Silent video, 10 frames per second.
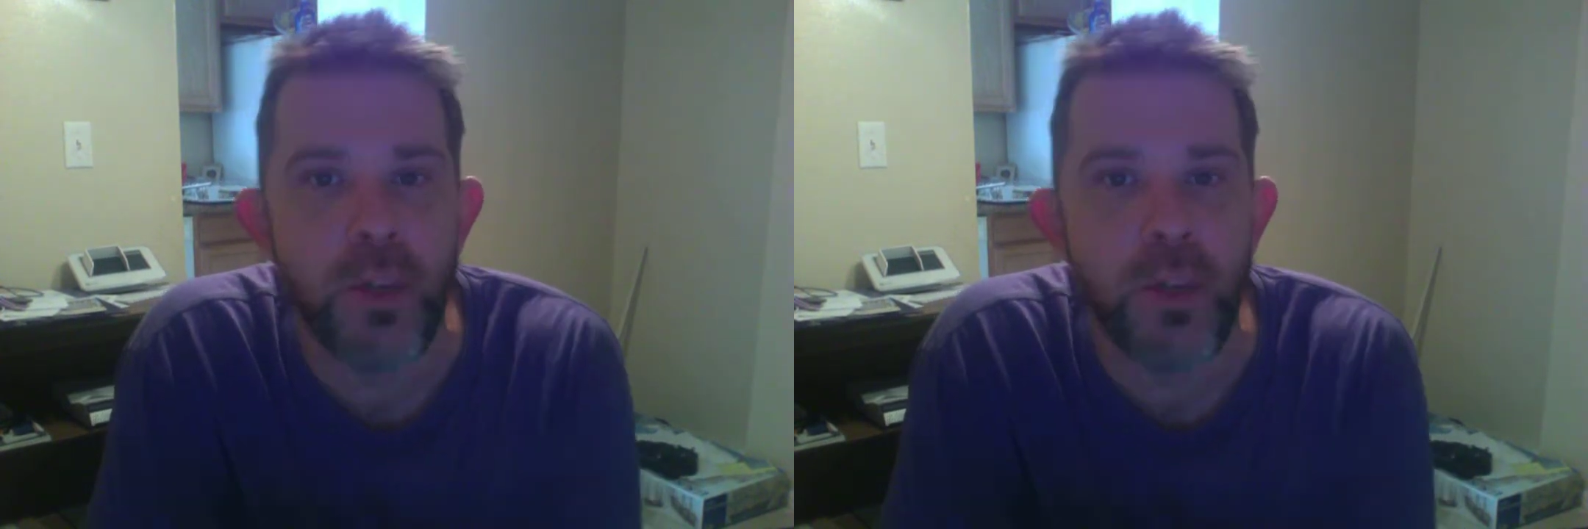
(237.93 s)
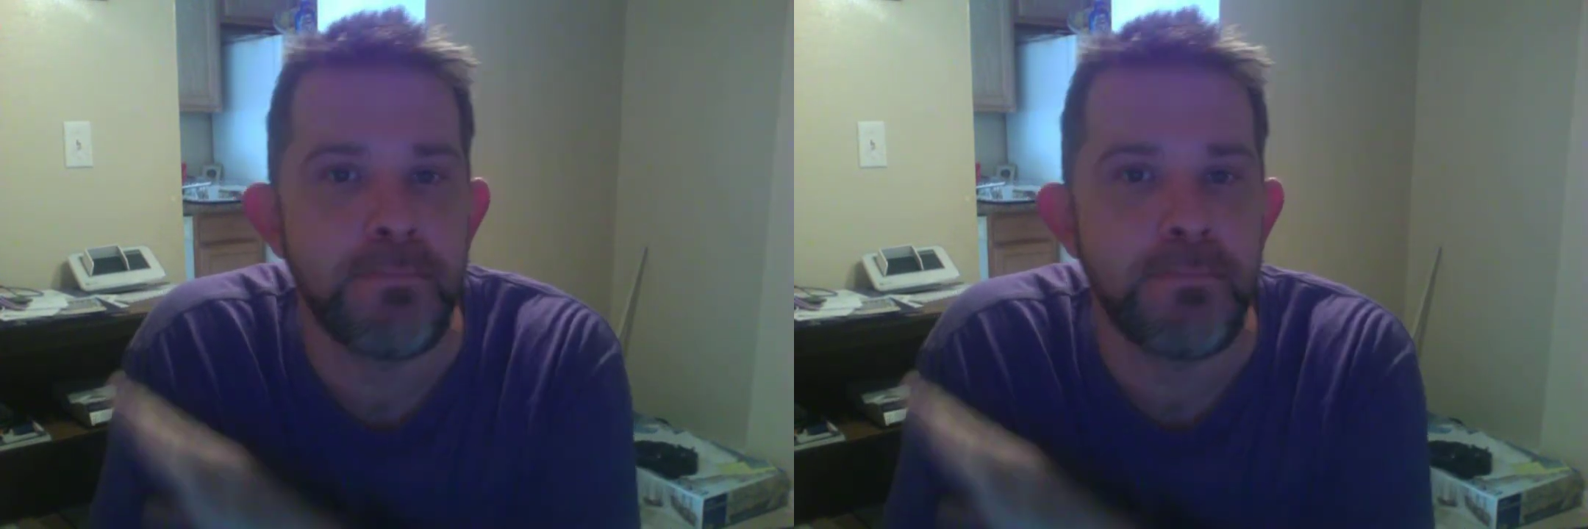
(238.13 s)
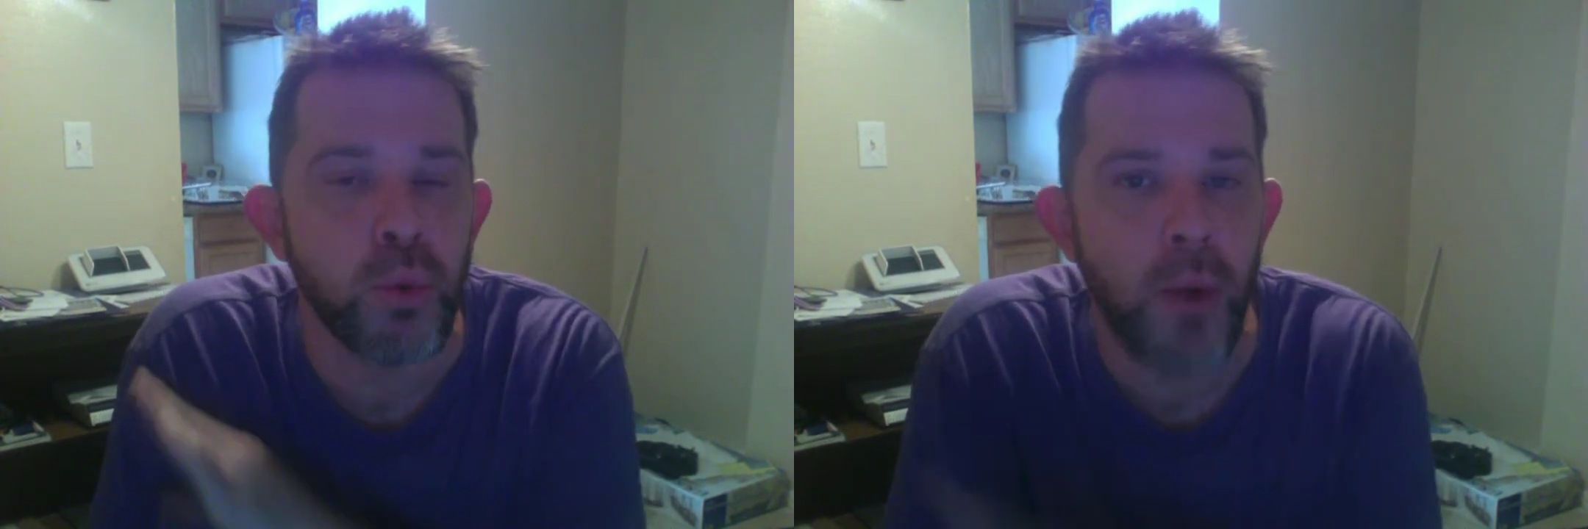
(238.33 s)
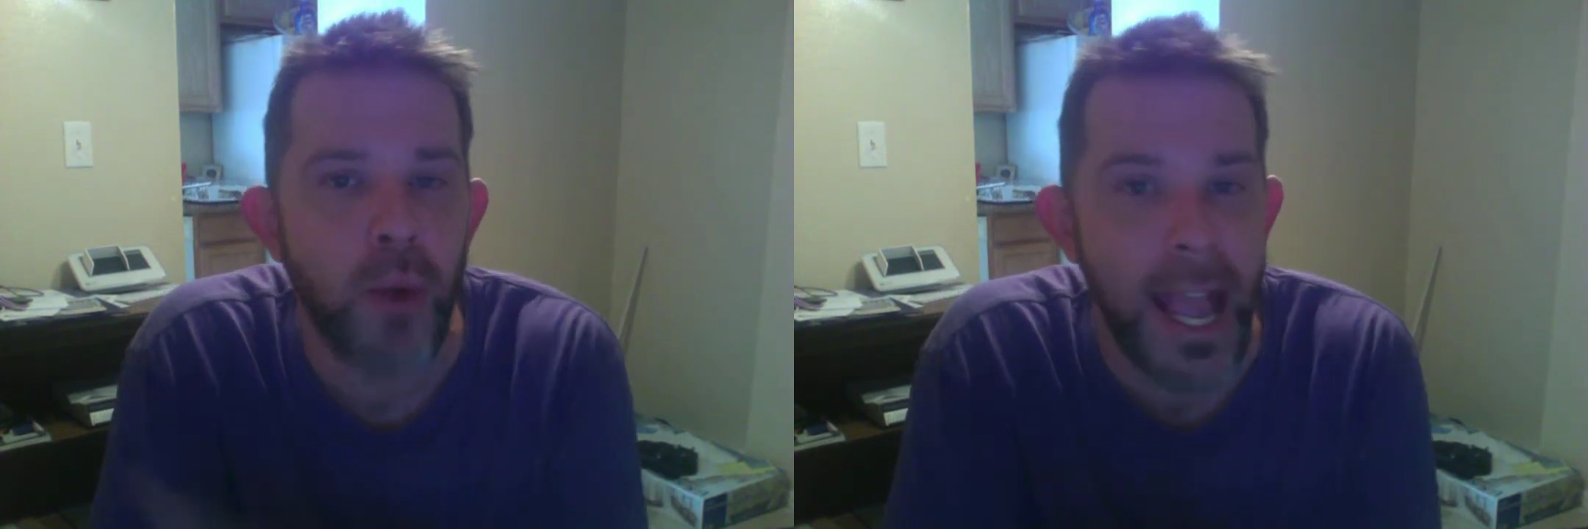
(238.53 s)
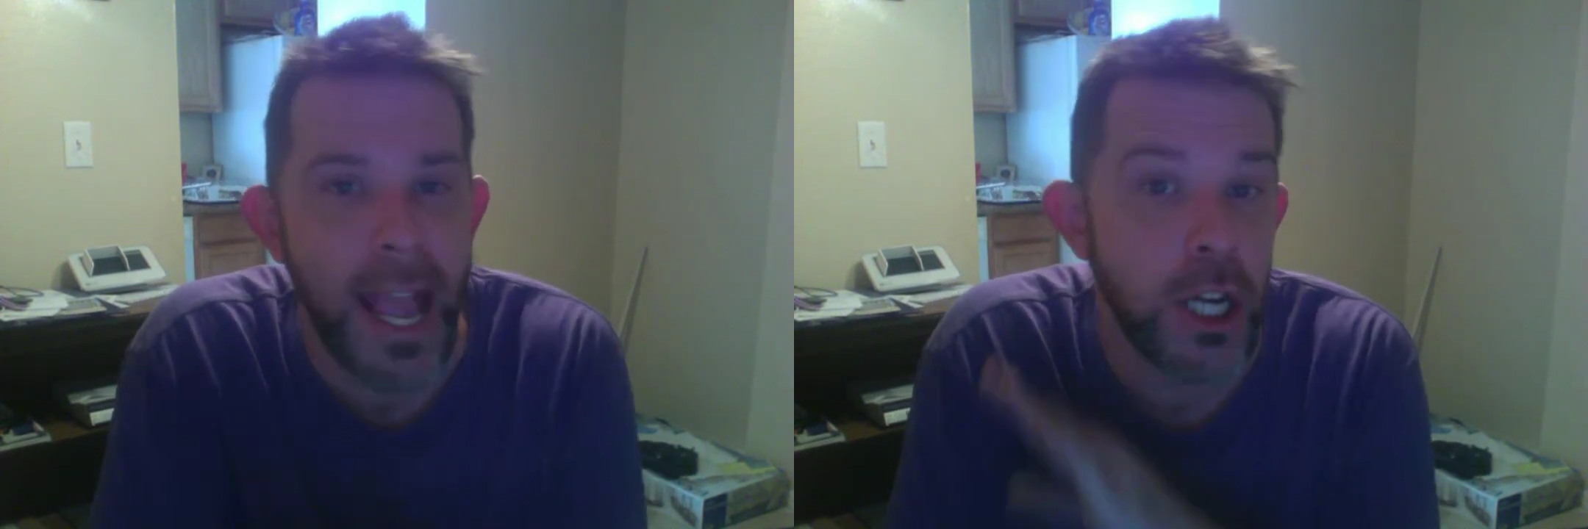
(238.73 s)
was
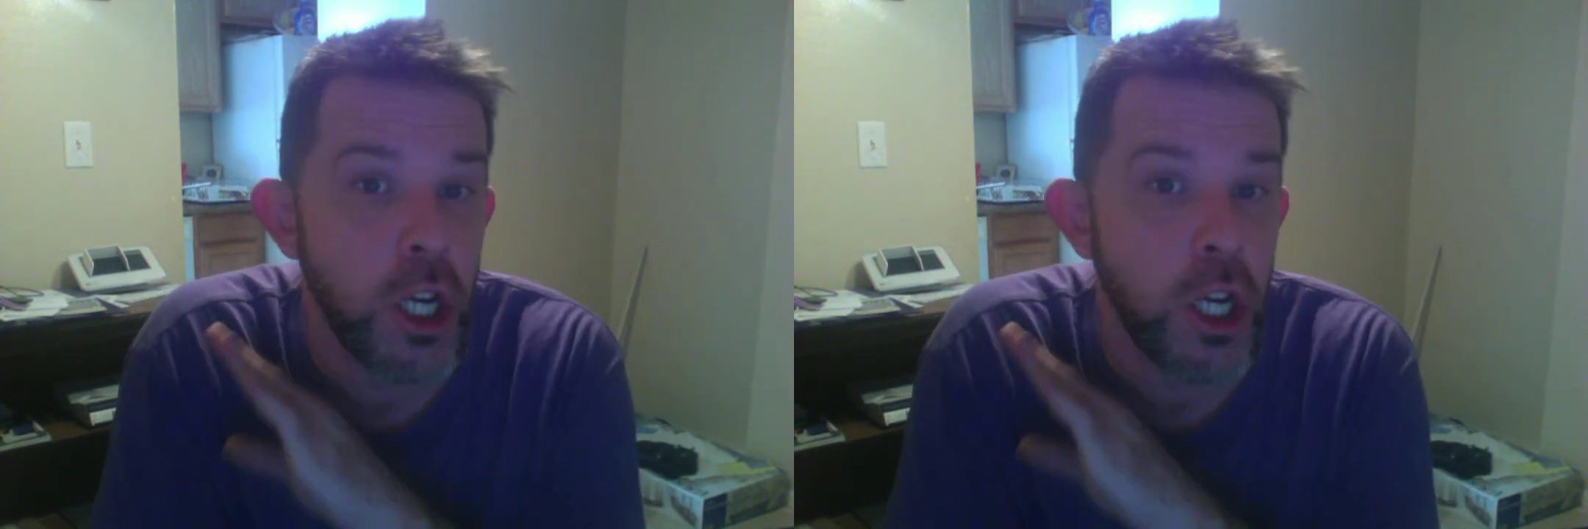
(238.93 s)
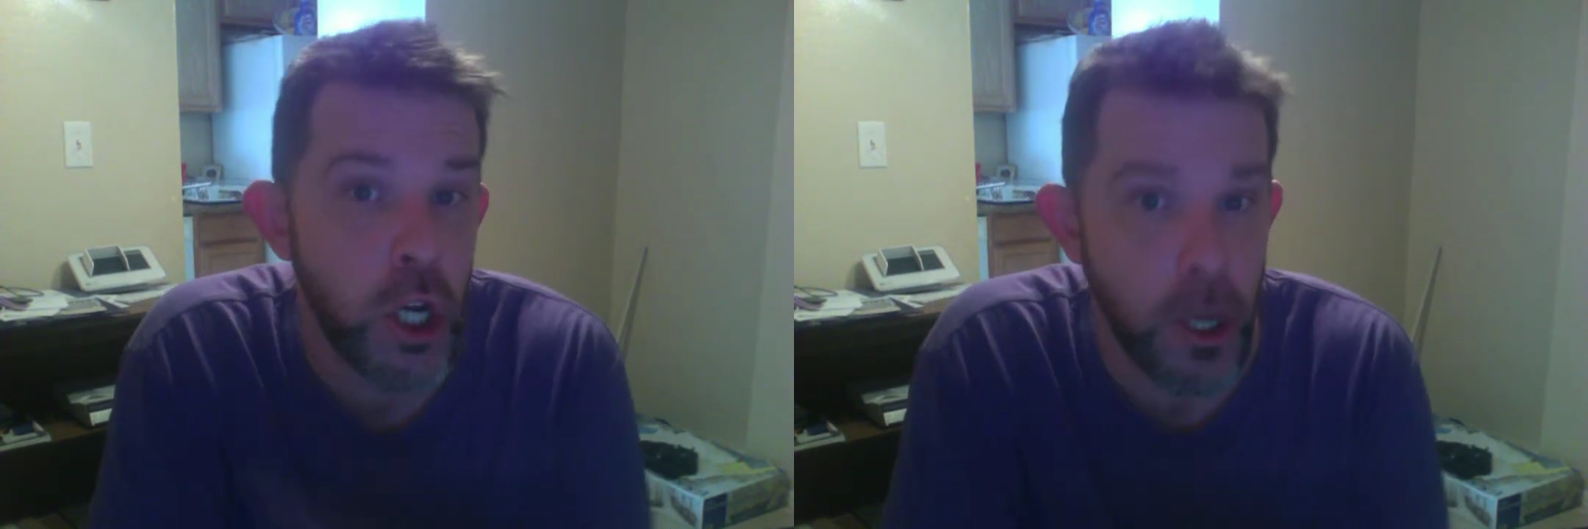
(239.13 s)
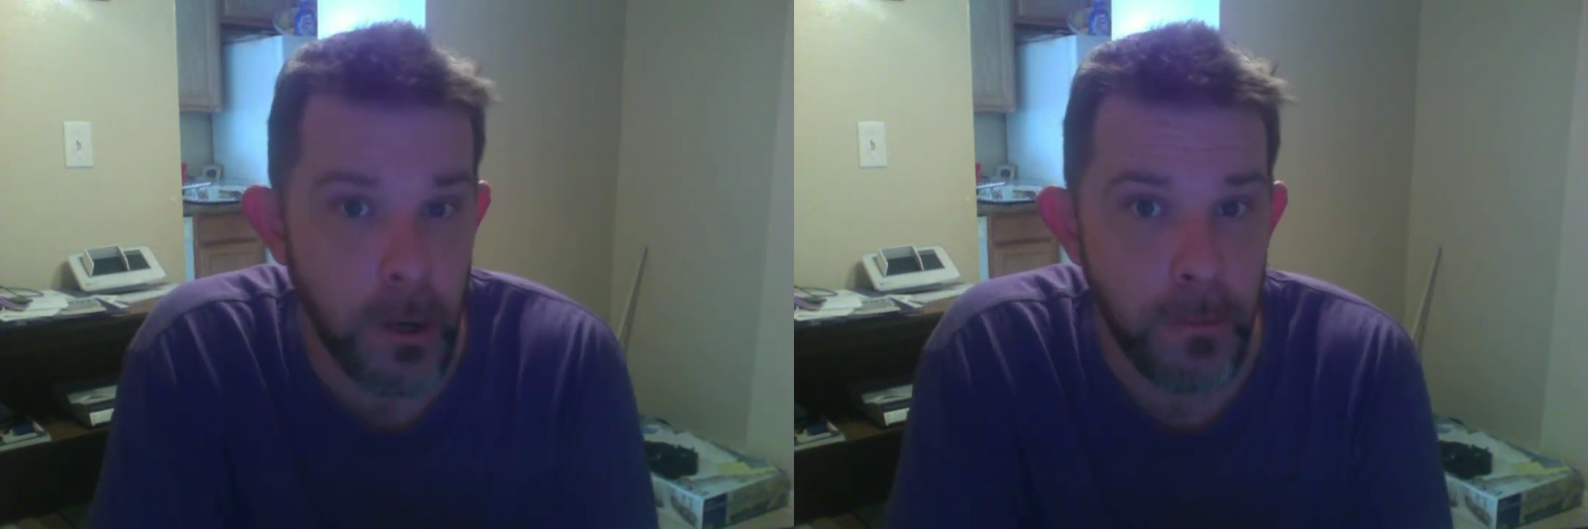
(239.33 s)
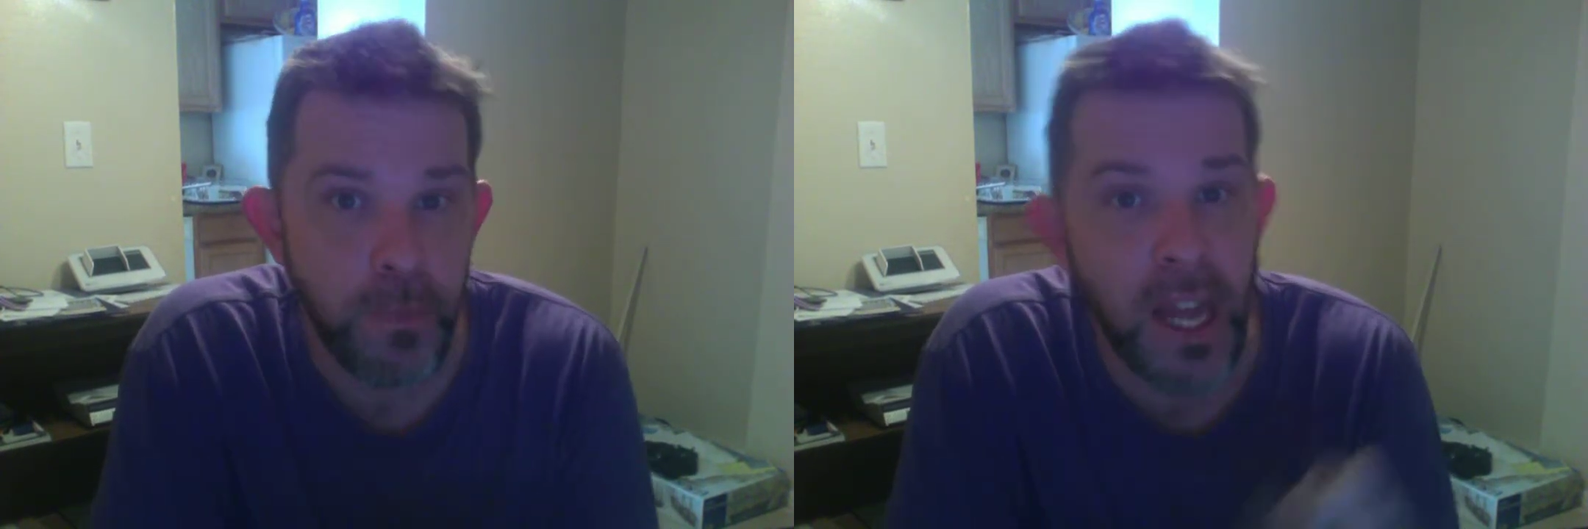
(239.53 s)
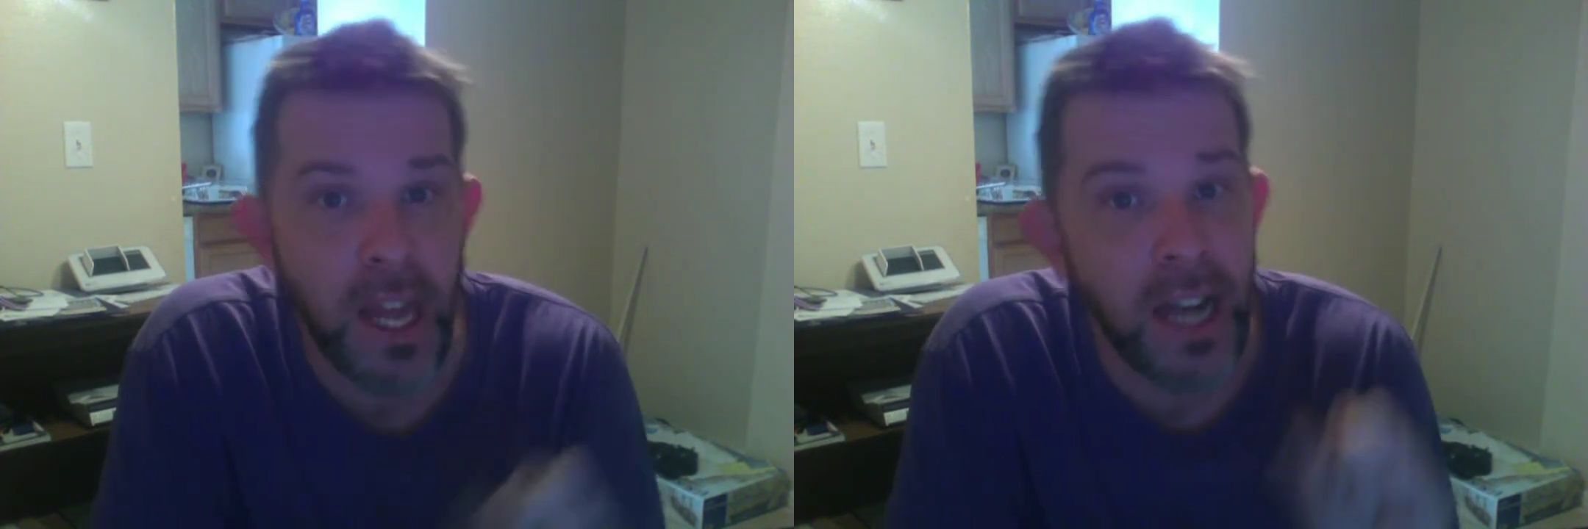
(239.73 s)
brand new. And I'll